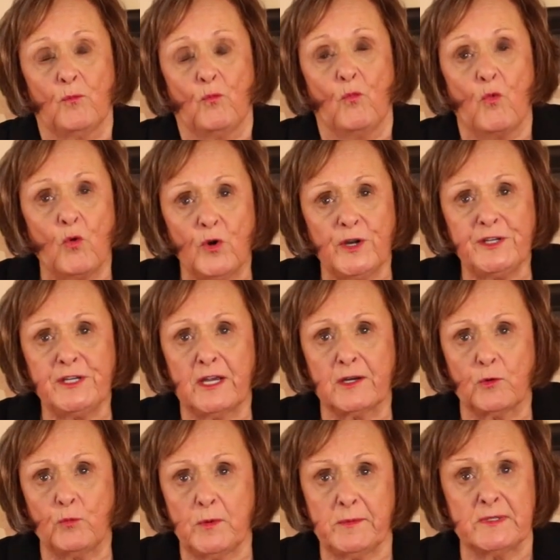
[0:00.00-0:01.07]
warn
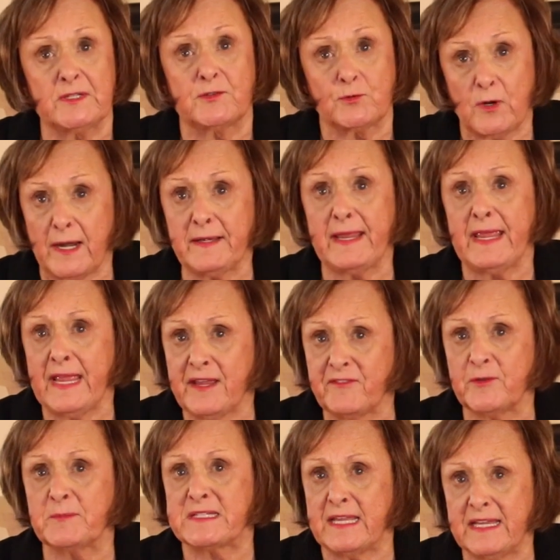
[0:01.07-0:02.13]
young women and try to have
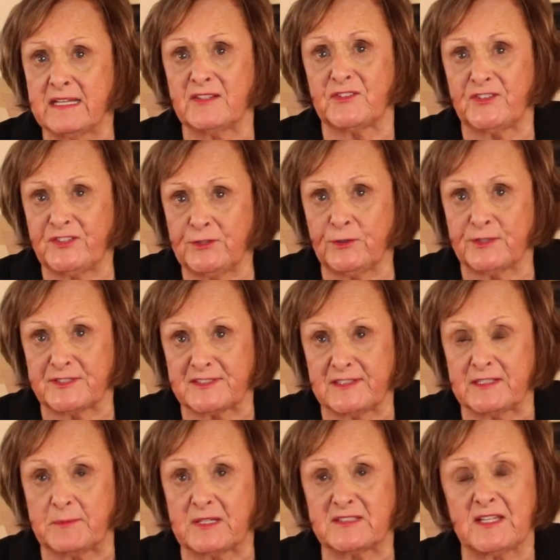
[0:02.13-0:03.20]
them take it
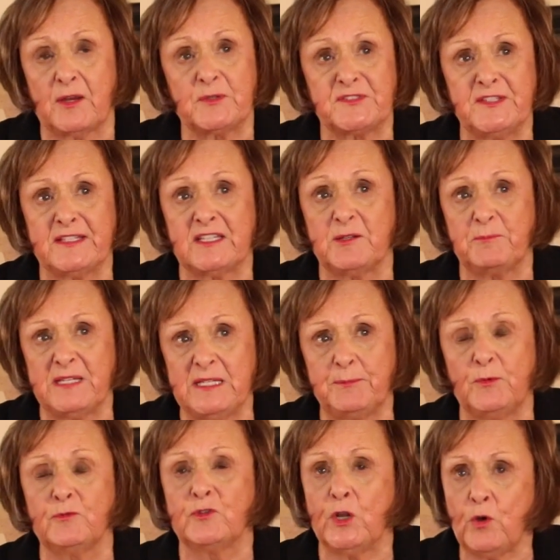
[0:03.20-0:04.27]
seriously, because I was thinking
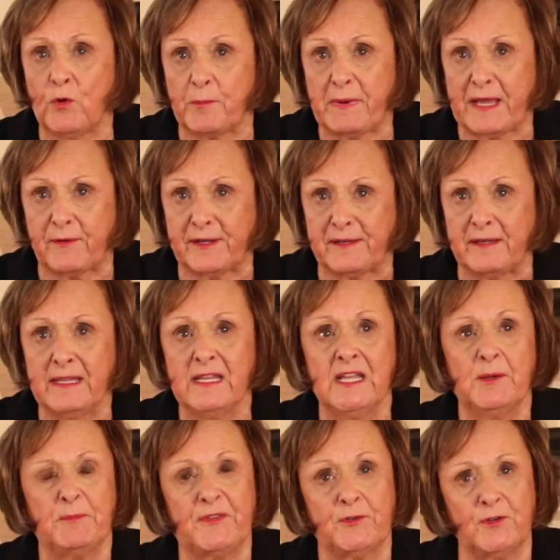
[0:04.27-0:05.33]
people know about it,
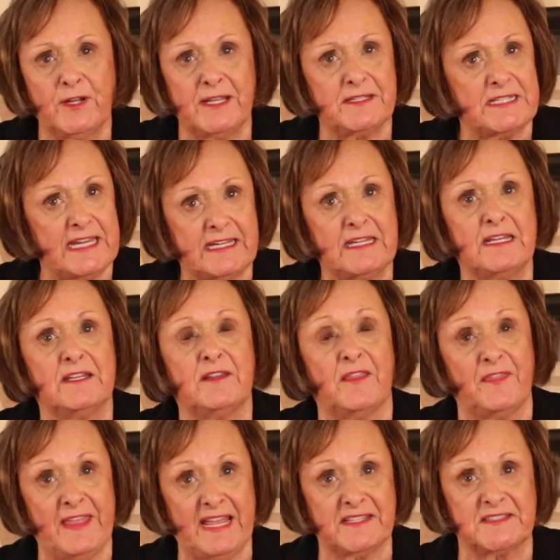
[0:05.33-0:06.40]
but they're not taking it
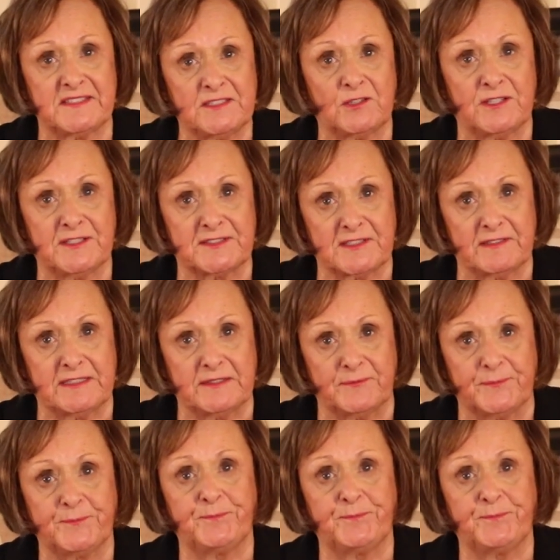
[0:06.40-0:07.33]
that seriously.